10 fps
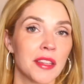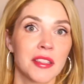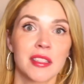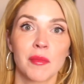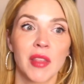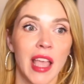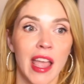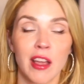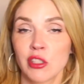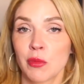This is something
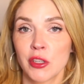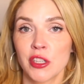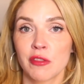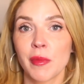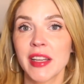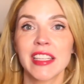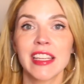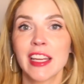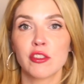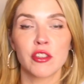I also purchased for my
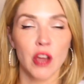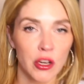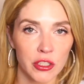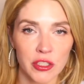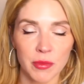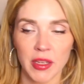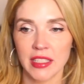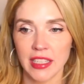teenage daughters because,